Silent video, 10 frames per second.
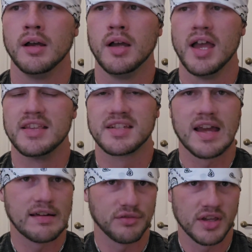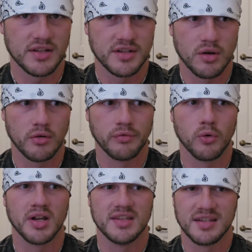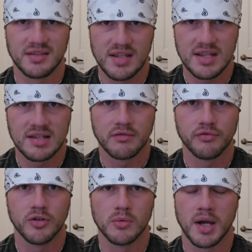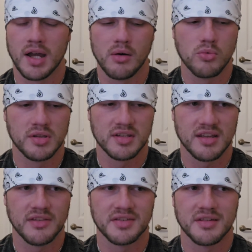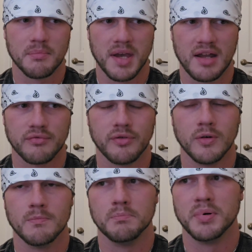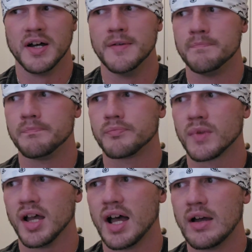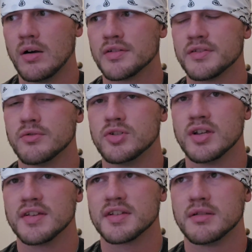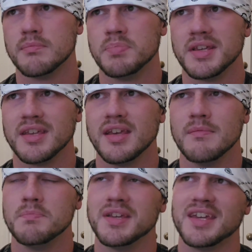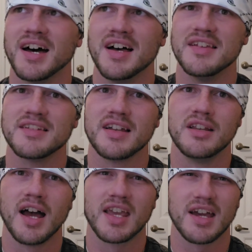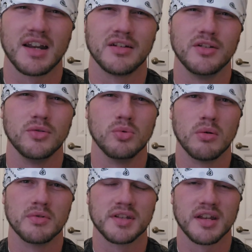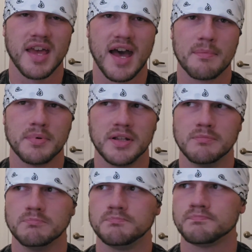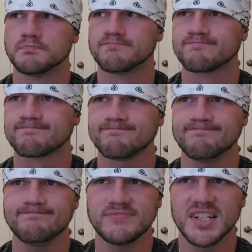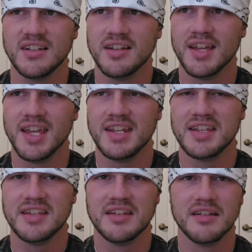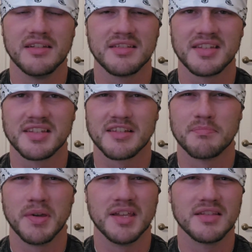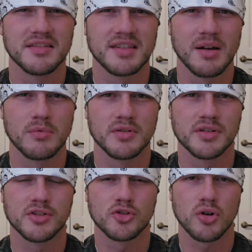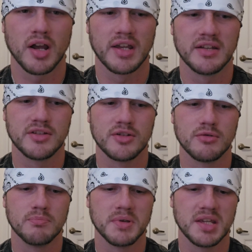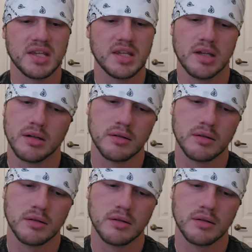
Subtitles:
It's got things going for it. It's a decent film. I wouldn't say this is a bad film, but I also just, because I kind of knew what was going to happen, any suspense that was trying to be